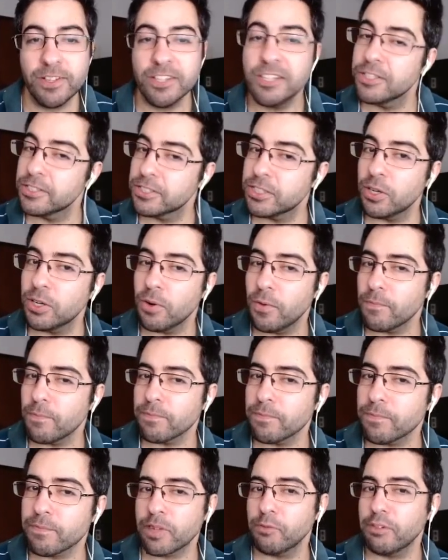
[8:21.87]
So,
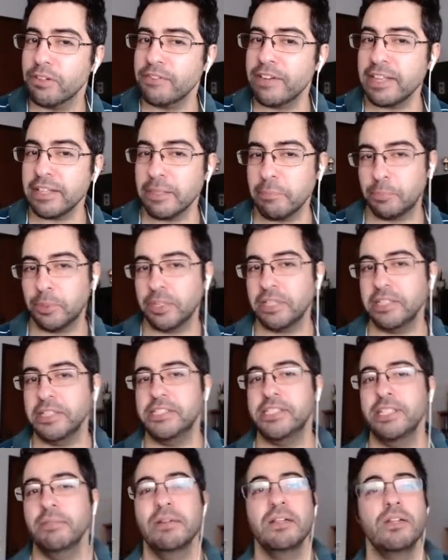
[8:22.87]
we've had a pretty
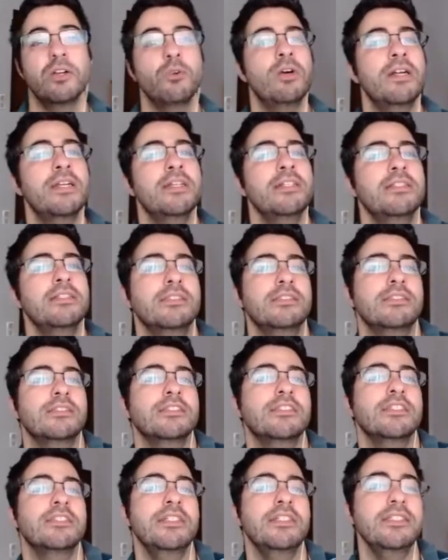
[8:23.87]
similar one
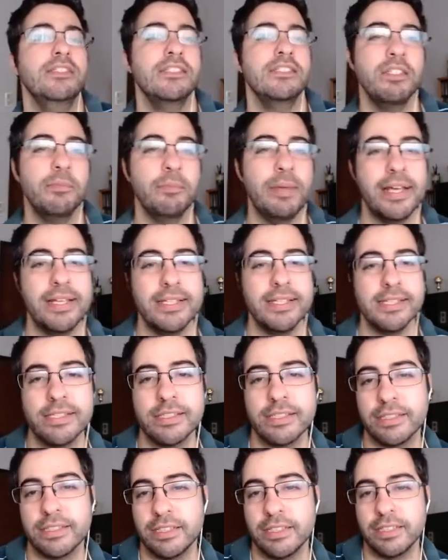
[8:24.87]
to this in the
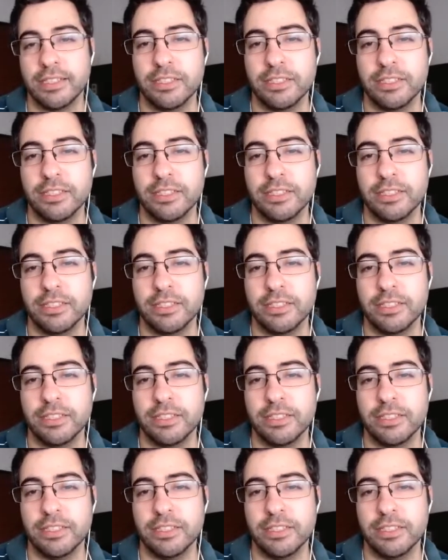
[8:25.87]
past,